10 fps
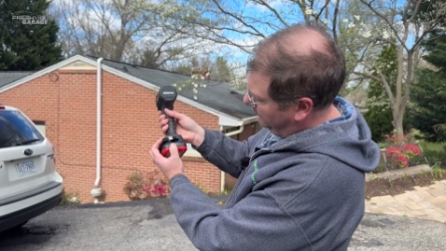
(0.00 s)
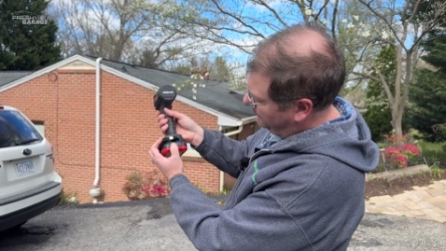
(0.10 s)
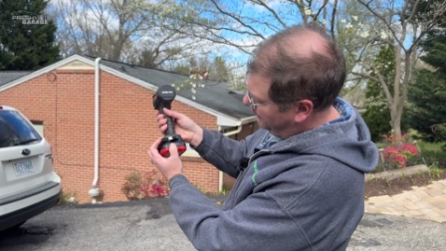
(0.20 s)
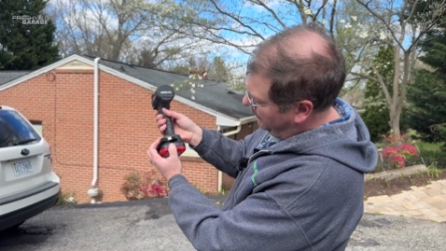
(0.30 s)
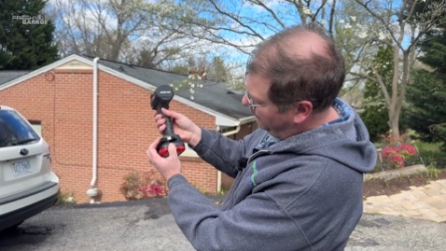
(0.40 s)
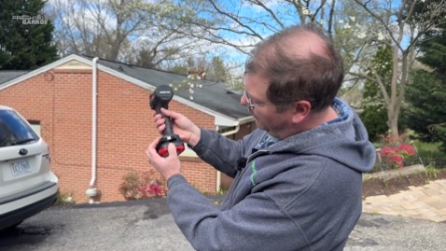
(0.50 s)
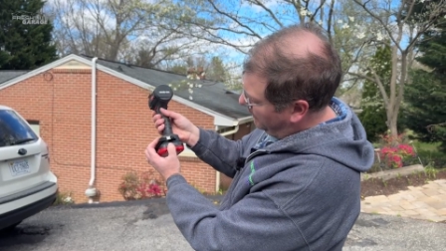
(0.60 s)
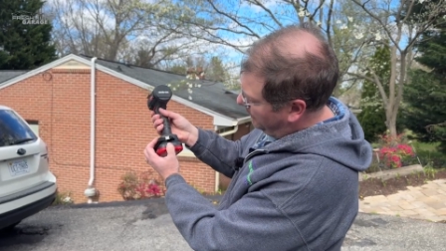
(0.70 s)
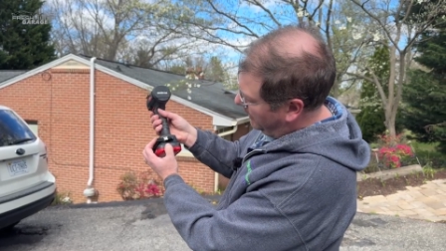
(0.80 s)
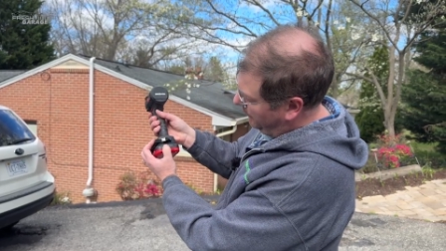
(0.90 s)
showing
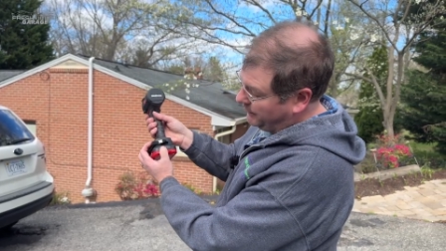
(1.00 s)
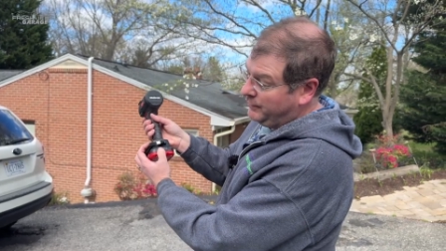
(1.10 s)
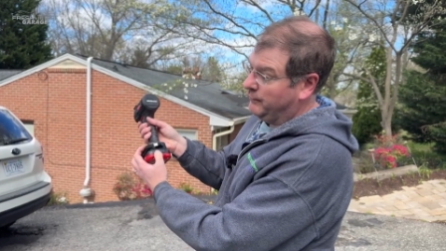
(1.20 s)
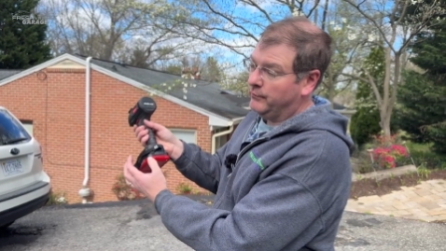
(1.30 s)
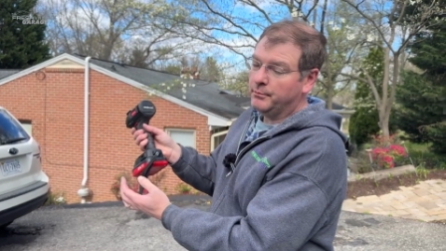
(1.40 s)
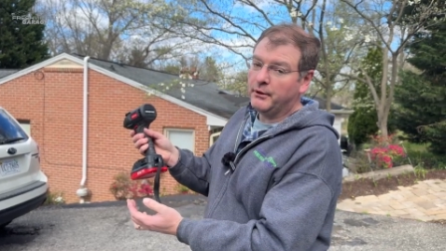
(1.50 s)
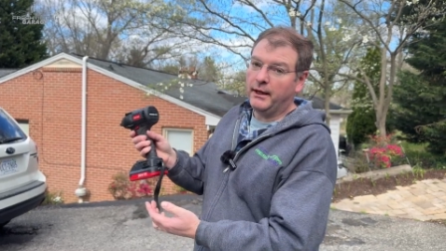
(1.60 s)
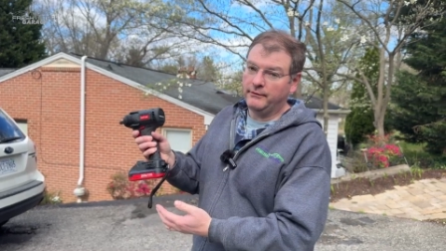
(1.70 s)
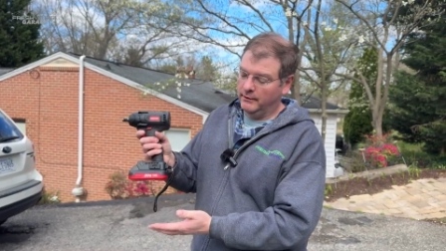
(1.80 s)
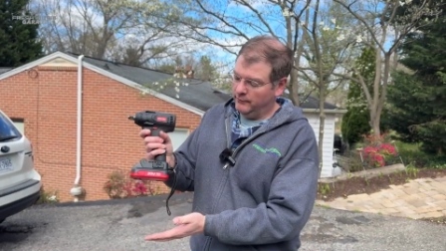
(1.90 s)
1 bar, which isn't
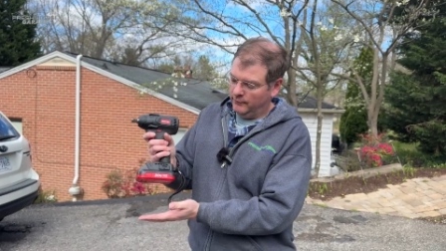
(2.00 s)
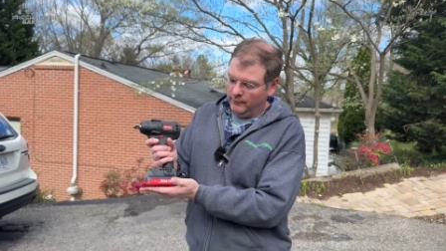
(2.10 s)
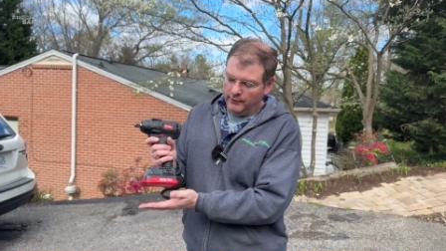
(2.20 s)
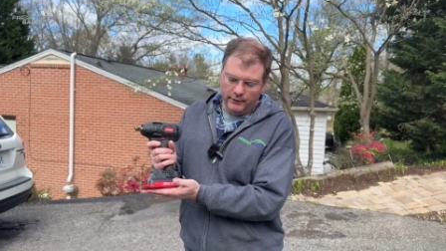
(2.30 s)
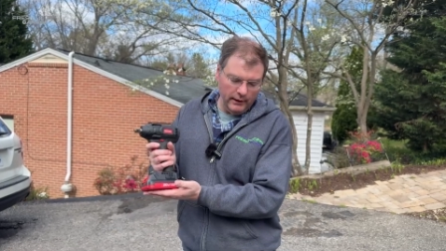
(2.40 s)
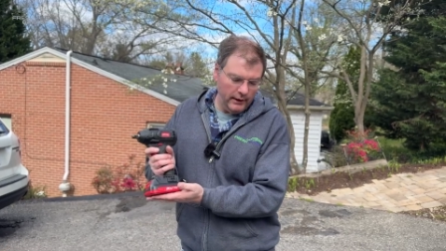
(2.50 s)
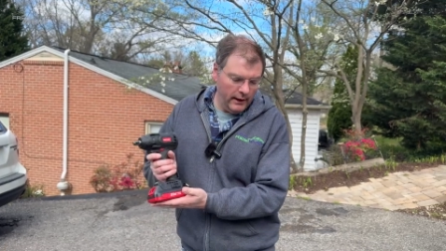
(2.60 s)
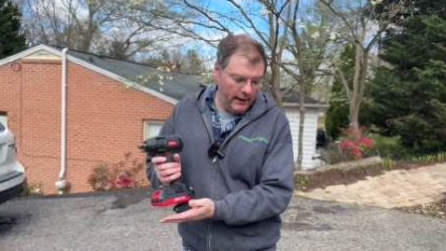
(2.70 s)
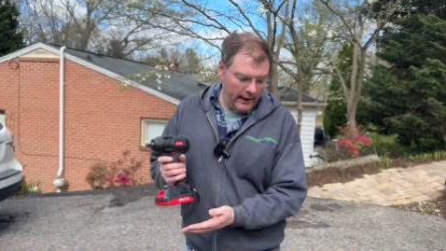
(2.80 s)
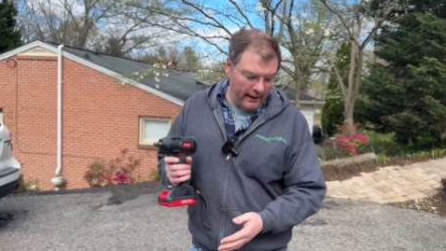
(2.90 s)
surprising. This is literally
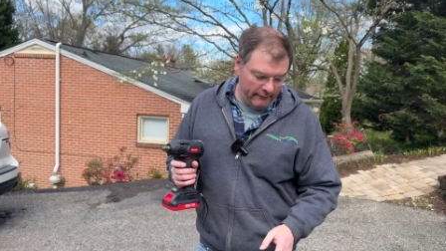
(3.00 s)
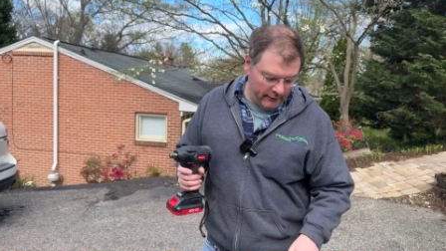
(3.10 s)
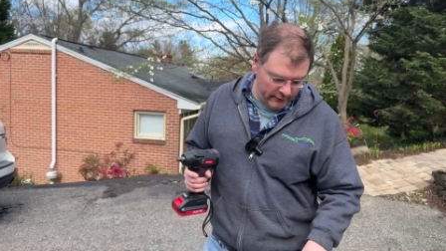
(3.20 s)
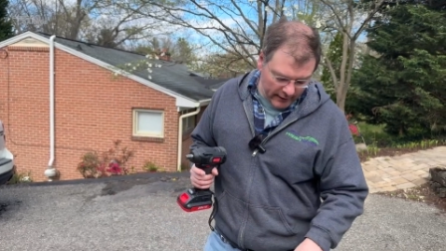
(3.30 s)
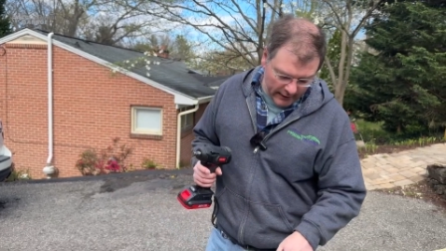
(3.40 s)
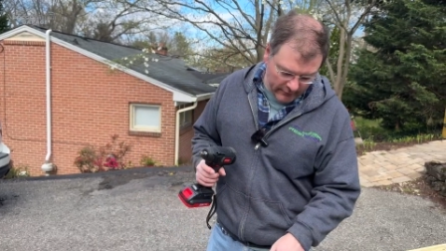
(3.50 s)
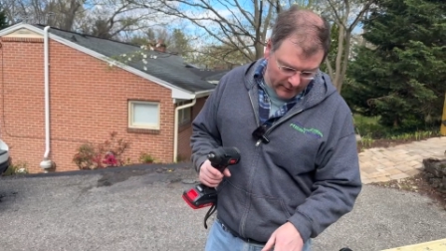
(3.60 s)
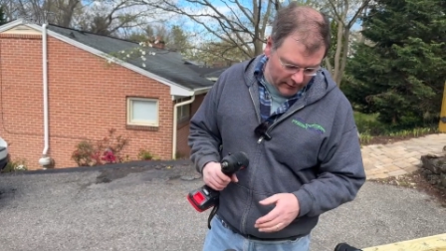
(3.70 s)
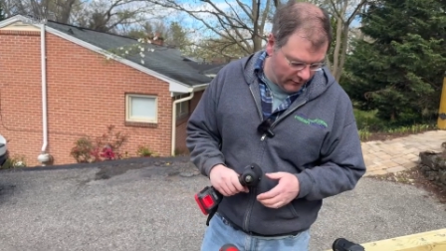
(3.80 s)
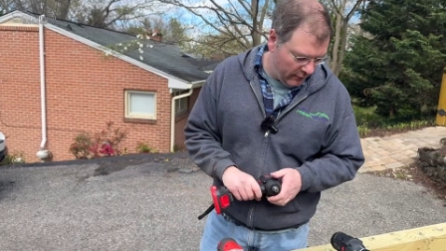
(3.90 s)
half the size of
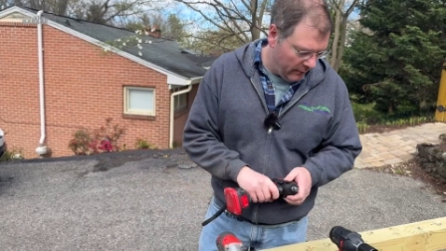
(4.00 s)
these 2